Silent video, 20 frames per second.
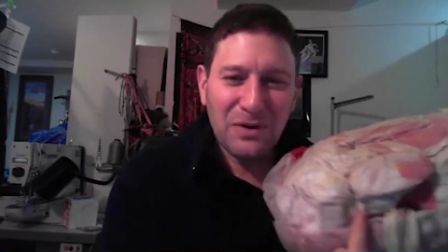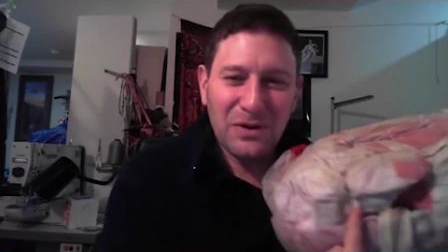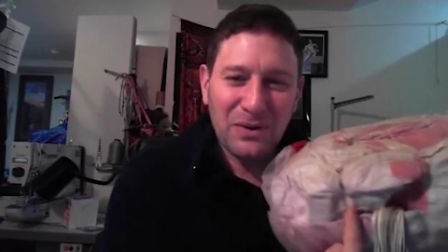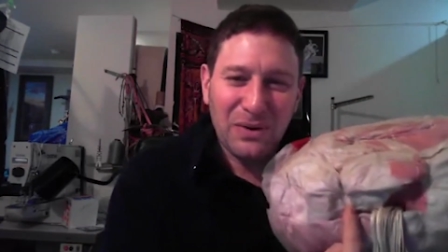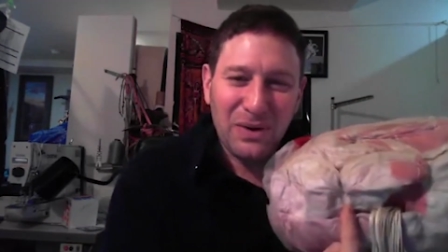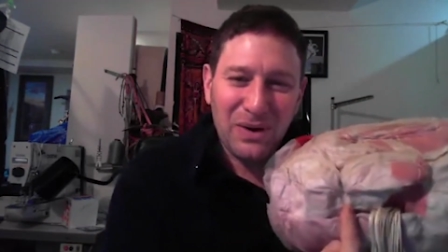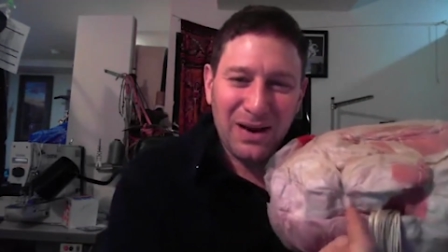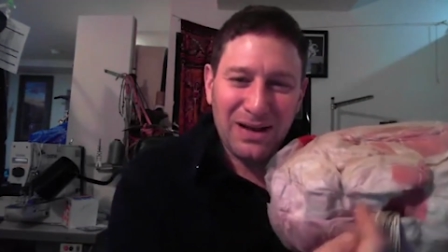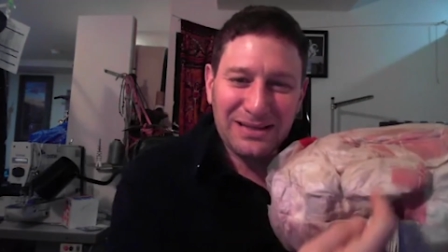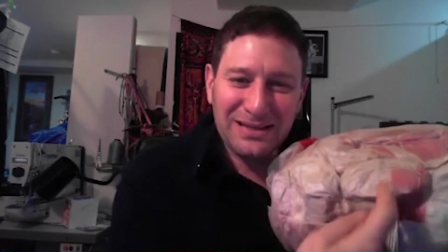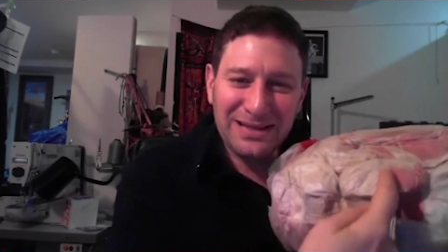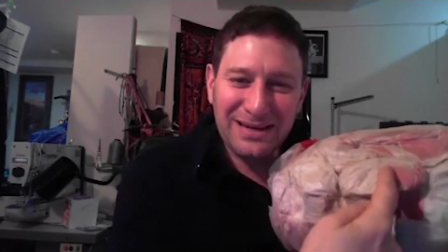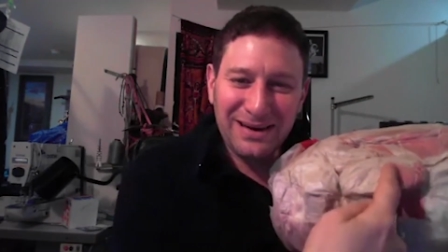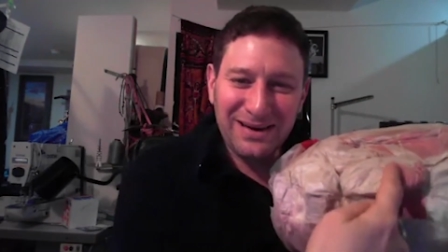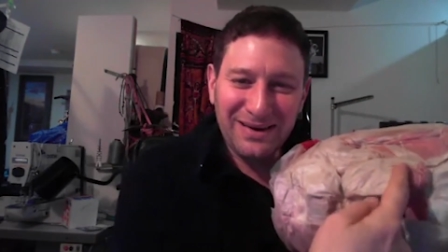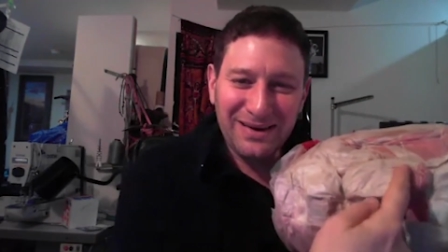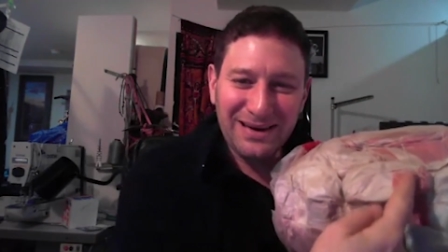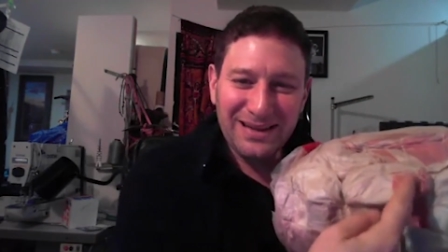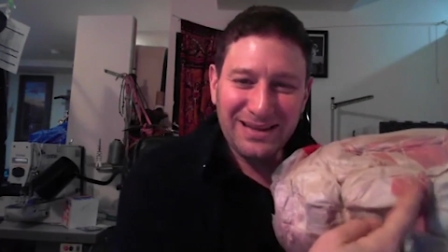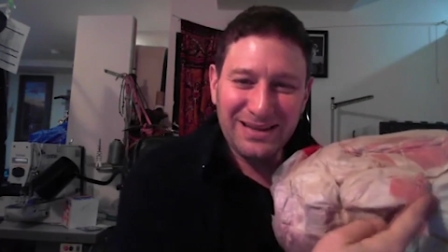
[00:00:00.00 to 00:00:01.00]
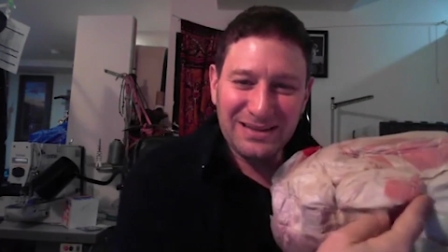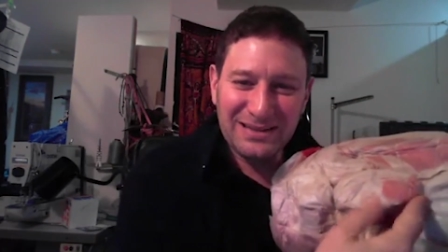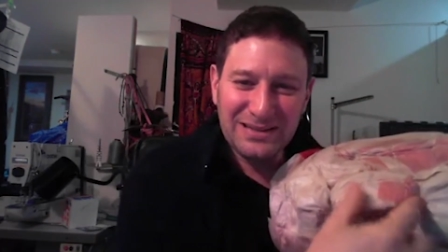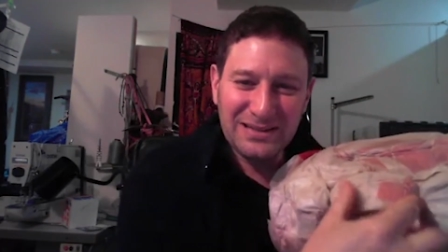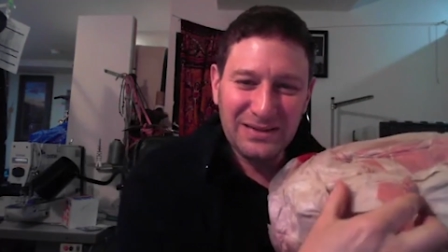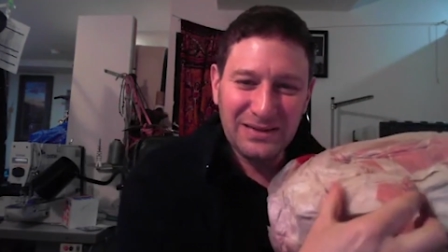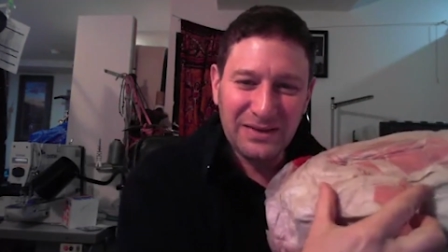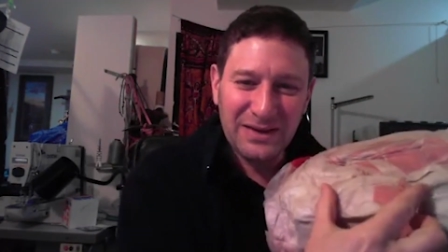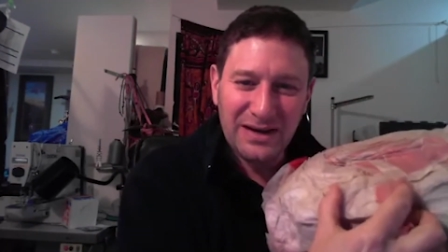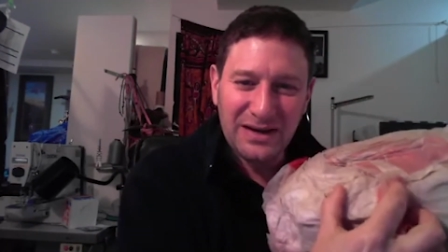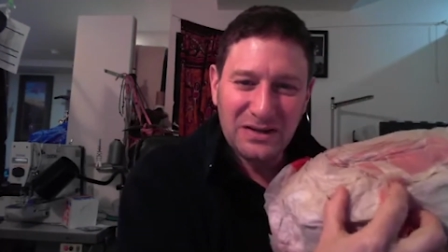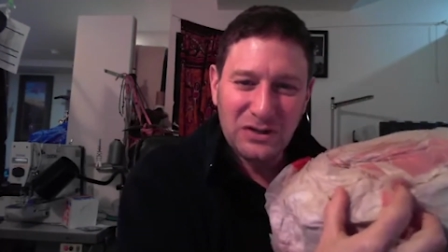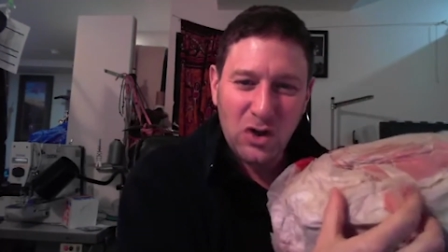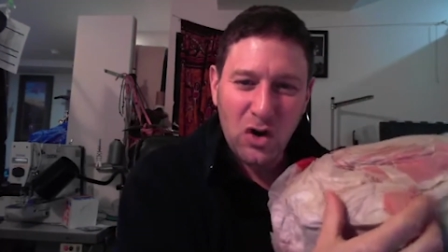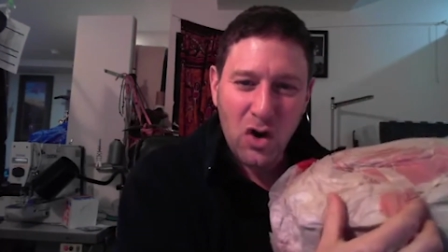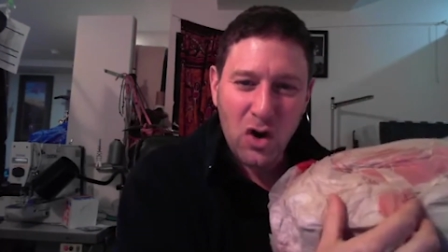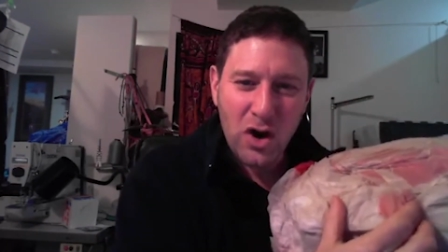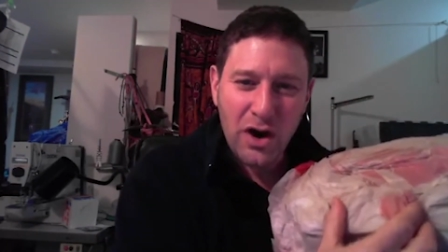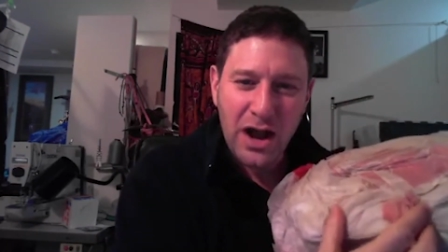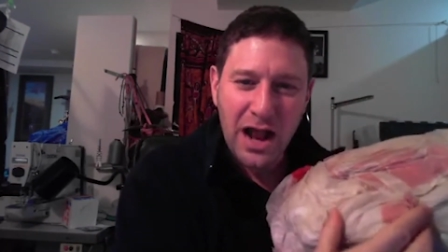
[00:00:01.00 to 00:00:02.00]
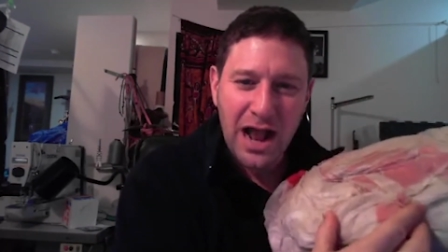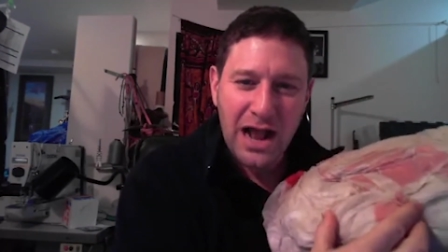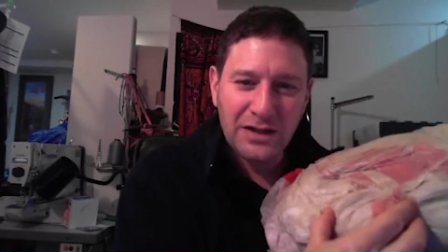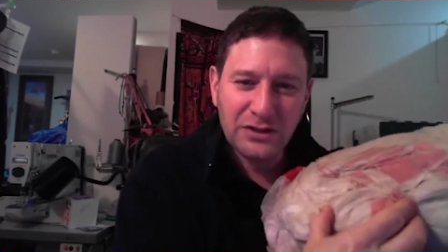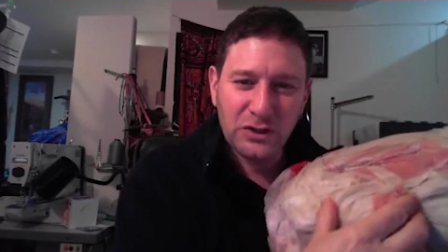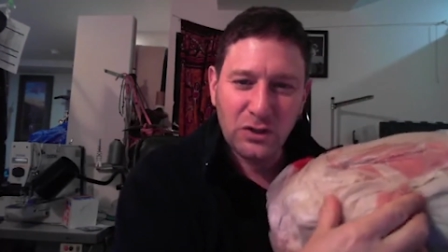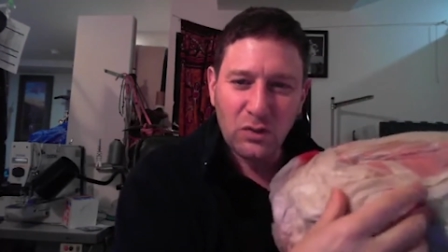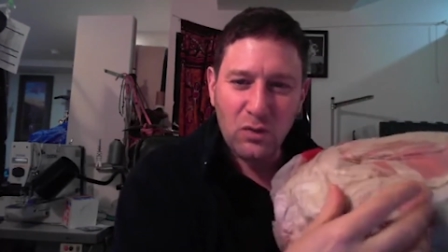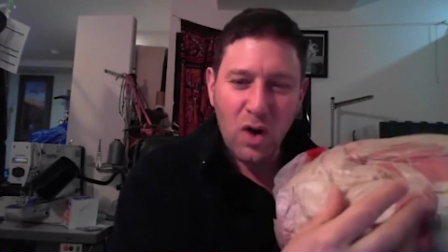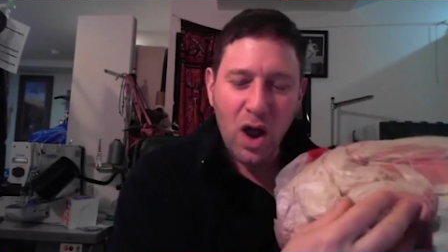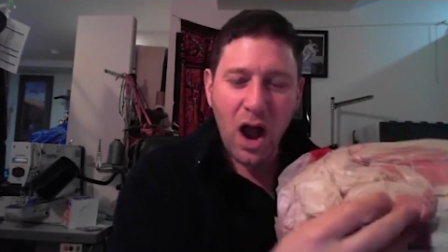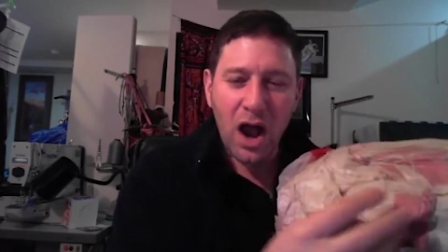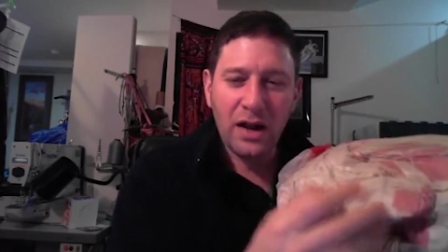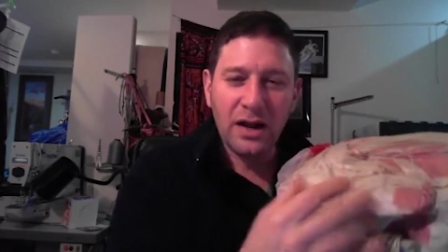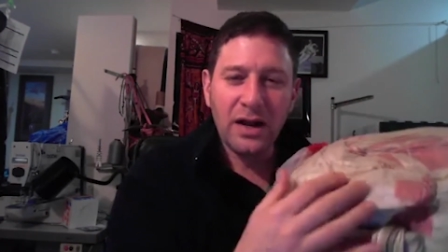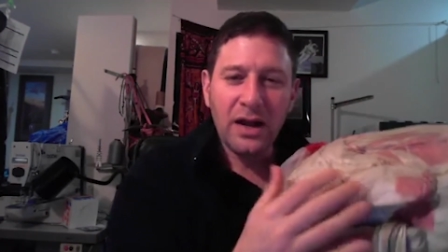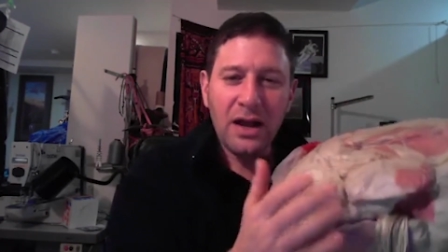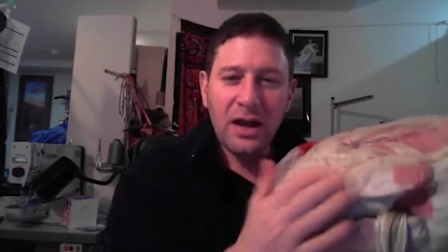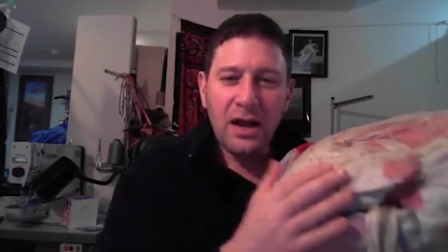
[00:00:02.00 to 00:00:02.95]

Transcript: across here, and they're still it's hard as a rock.